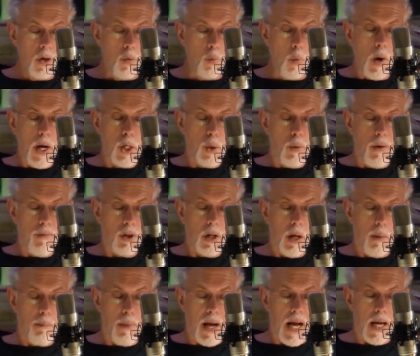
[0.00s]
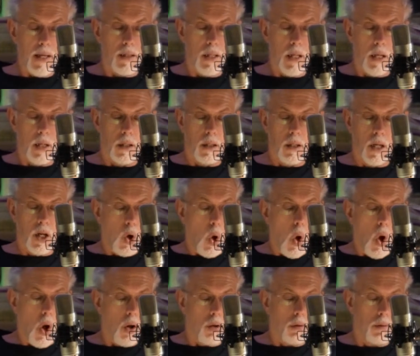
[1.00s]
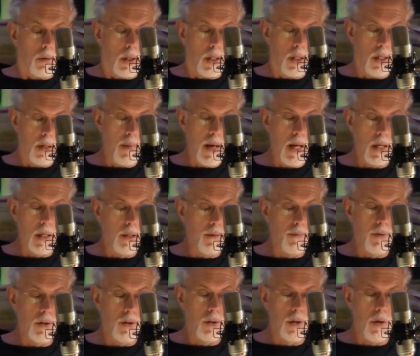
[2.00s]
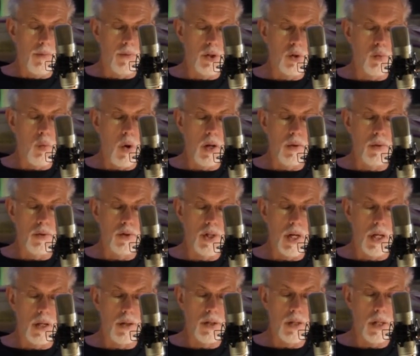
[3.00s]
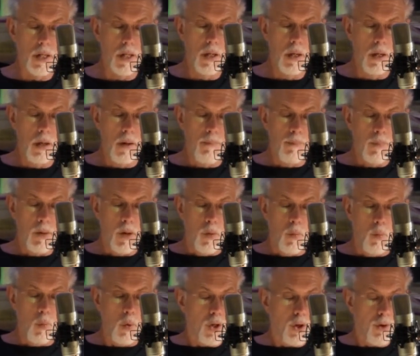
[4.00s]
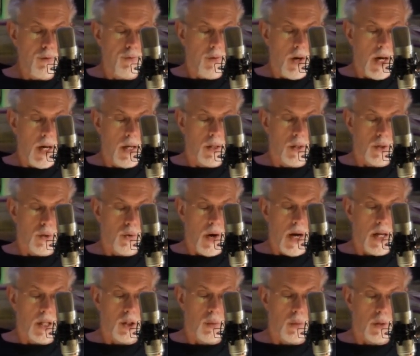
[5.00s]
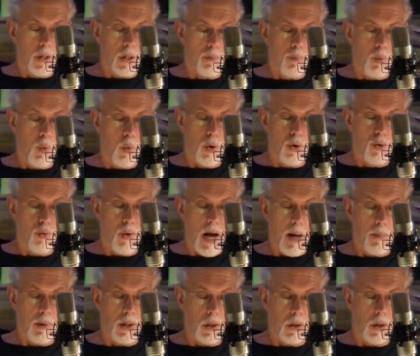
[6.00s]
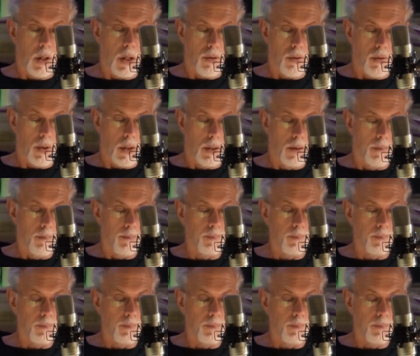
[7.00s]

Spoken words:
"Why do you ever come back, then, at all?" he demanded of the swallows jealously. "What do you find to attract you in this poor, drab little country?"